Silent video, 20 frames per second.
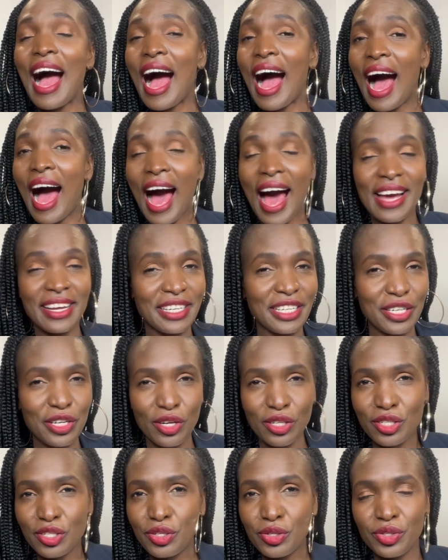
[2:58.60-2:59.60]
I did
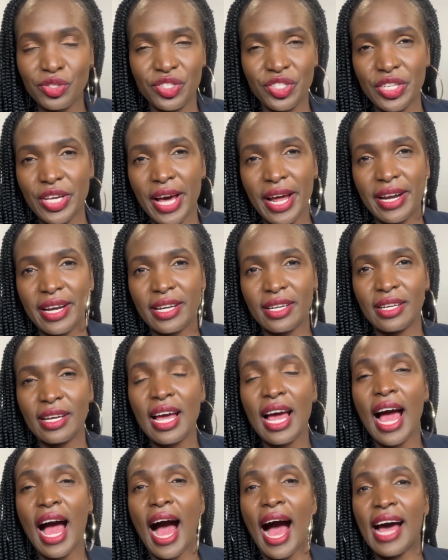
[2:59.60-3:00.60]
not do GRE,
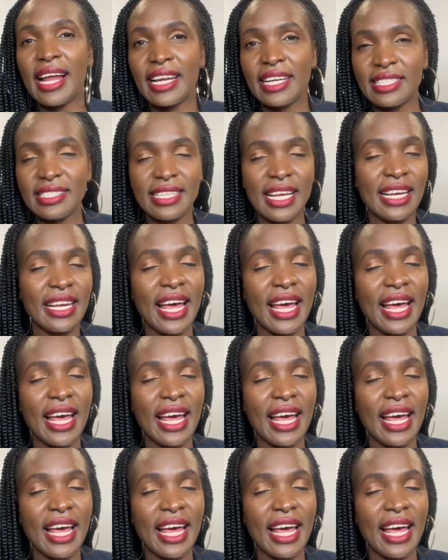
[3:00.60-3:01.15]
and I said